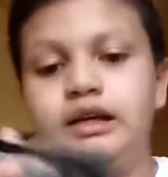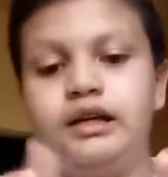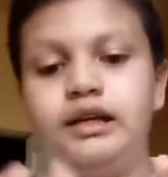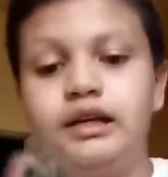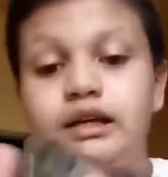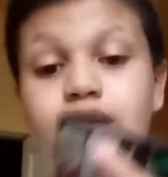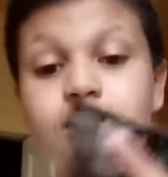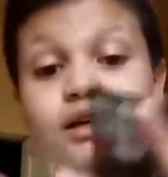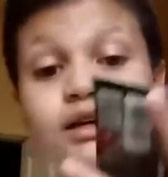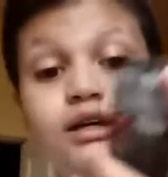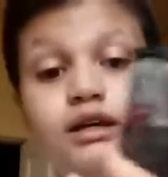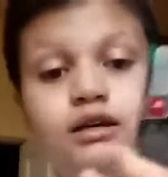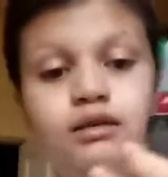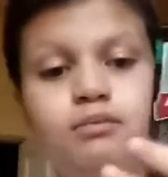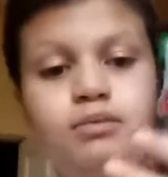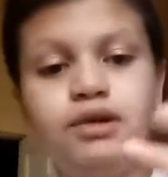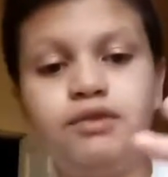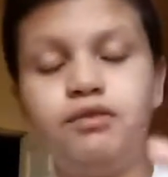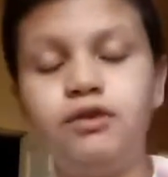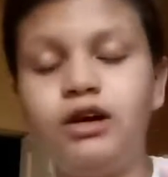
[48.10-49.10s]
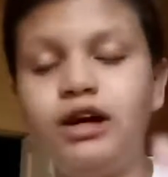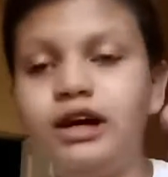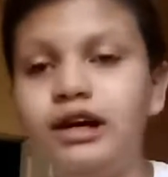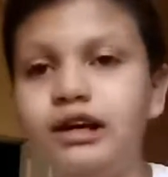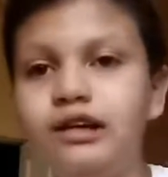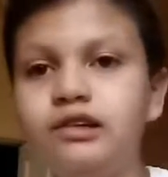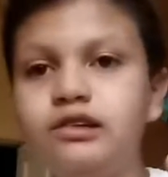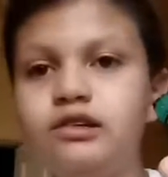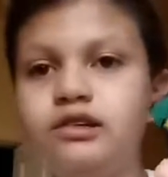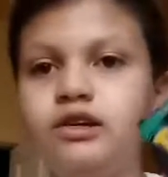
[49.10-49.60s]
yeah, before I
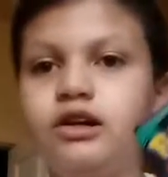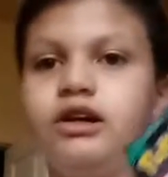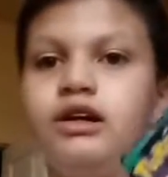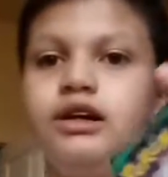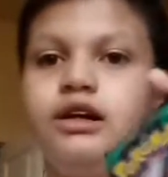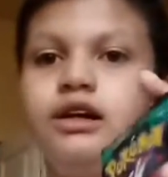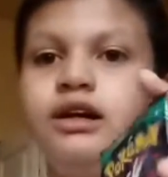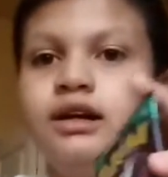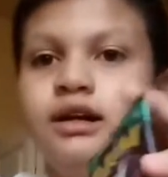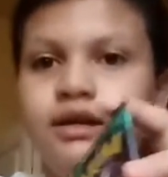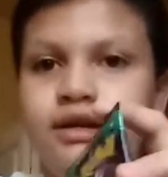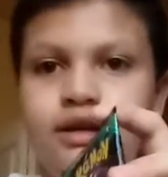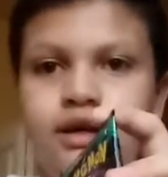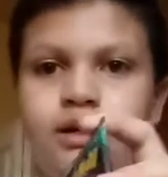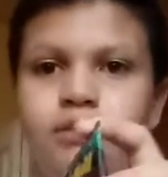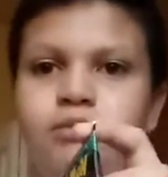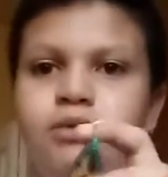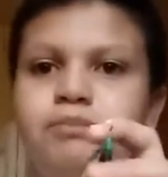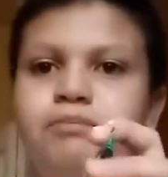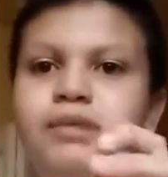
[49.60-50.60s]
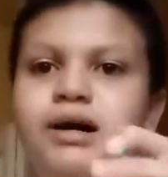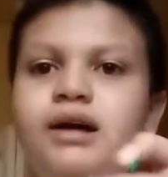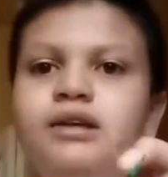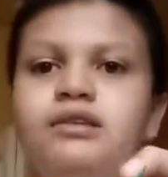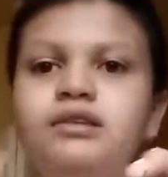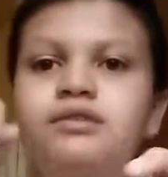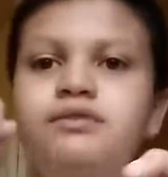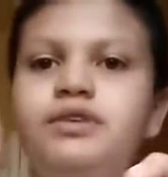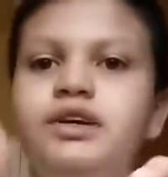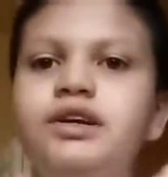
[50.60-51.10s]
get started, I'm gonna
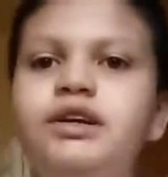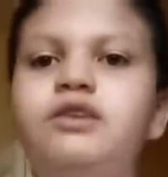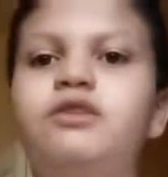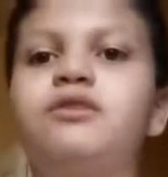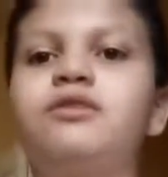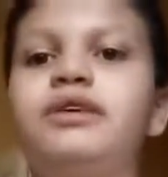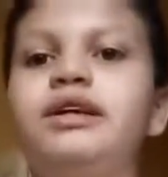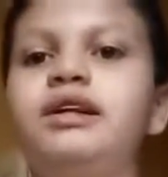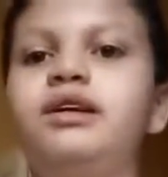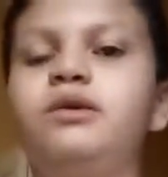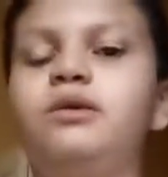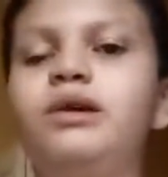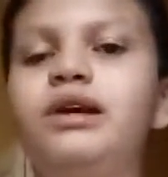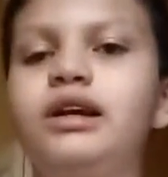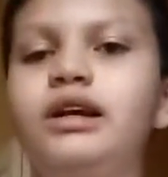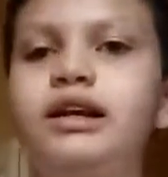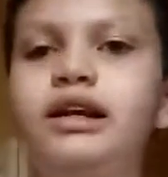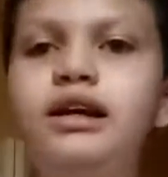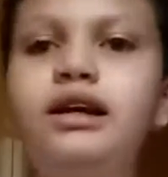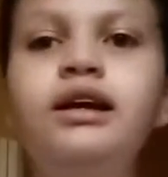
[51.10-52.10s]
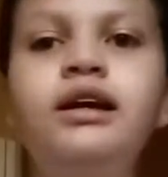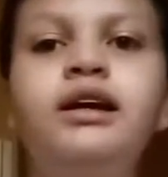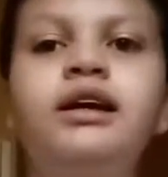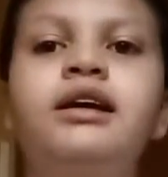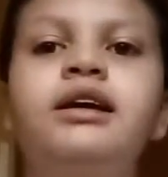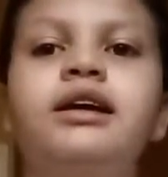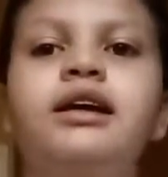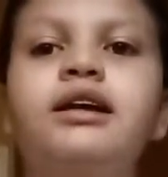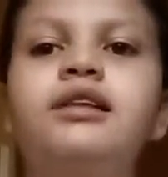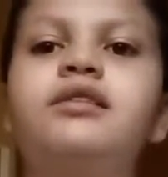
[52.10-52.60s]
pause the video really quickly,
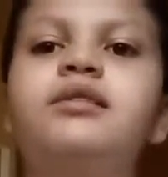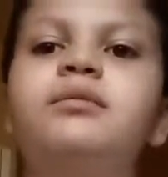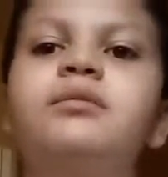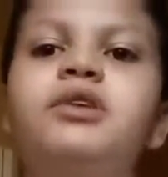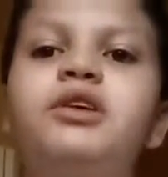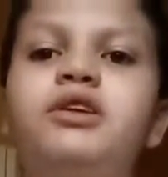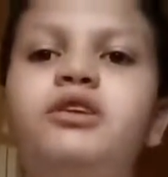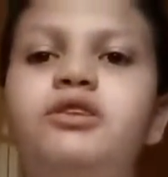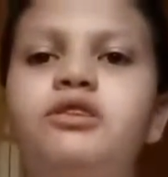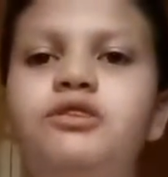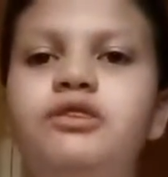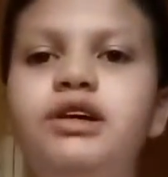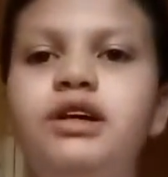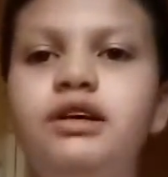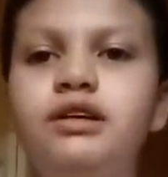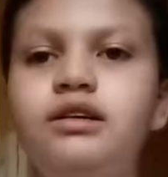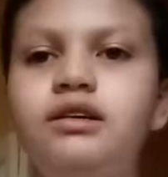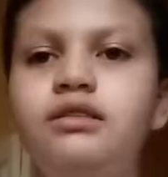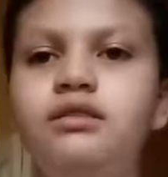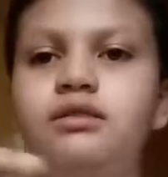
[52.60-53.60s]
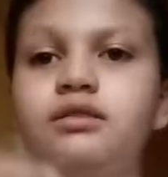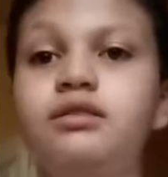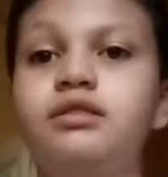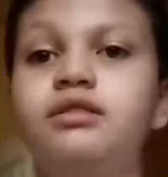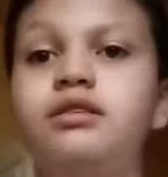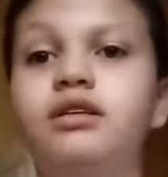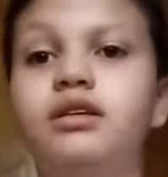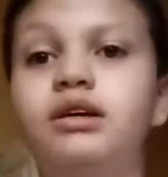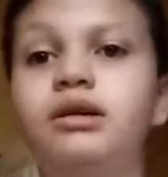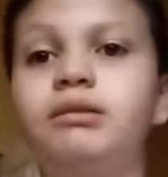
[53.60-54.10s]
get something to drink, cause
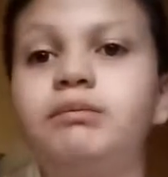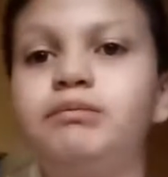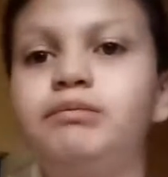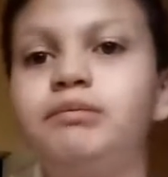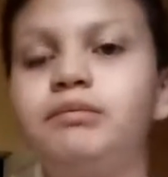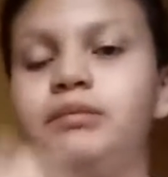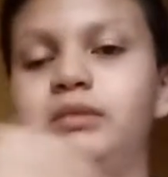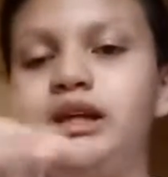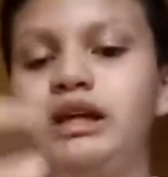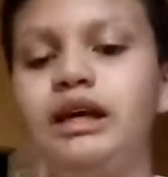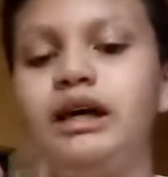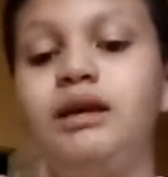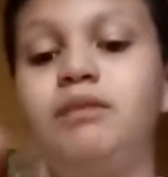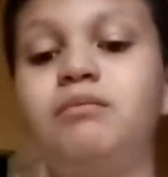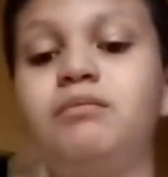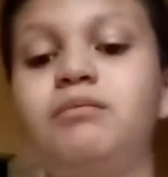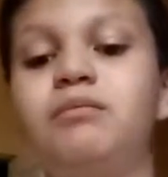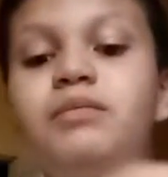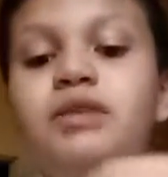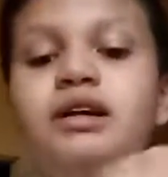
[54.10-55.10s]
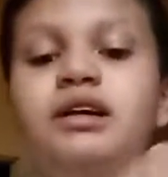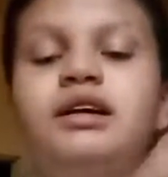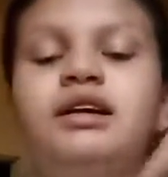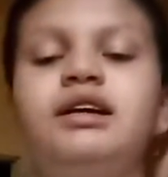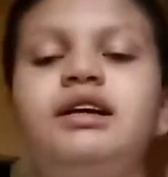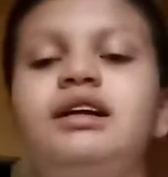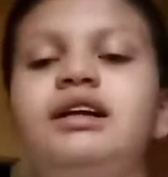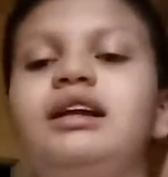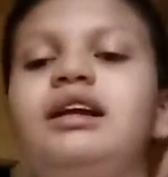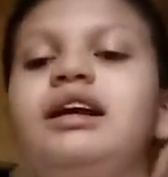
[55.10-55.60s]
I'm
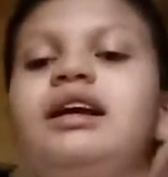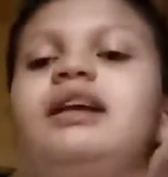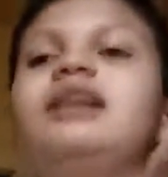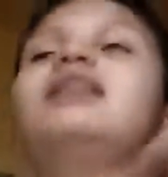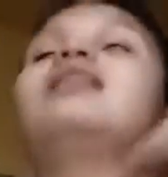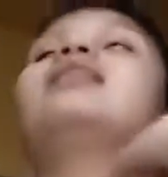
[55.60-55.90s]
like,